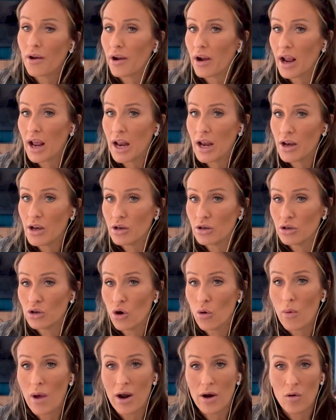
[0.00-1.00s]
and
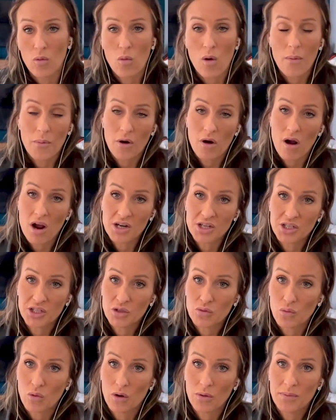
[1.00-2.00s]
no matter what
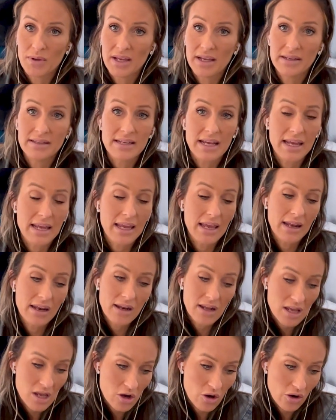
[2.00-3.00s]
precautions were being taken,
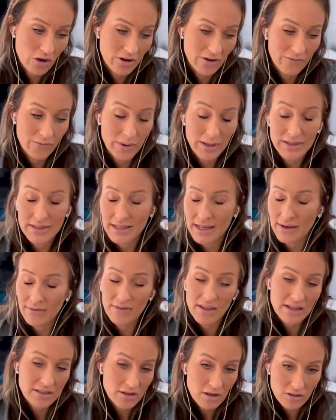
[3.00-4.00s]
he couldn't have been saved.
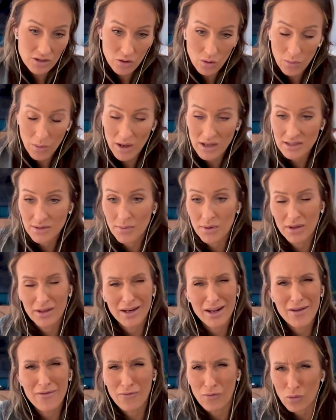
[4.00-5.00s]
That's also a
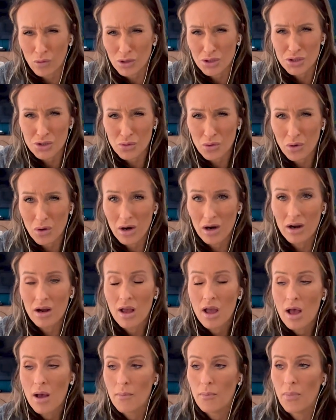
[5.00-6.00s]
possibility for sure,
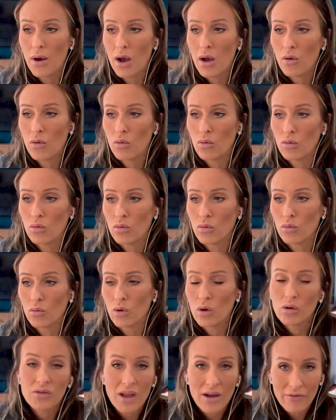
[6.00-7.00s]
but
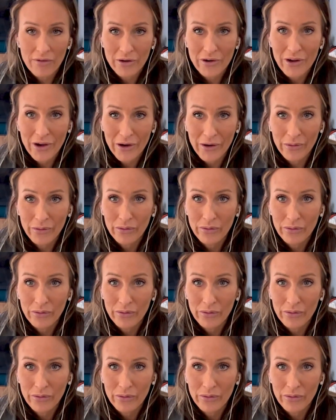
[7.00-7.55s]
we'll never know.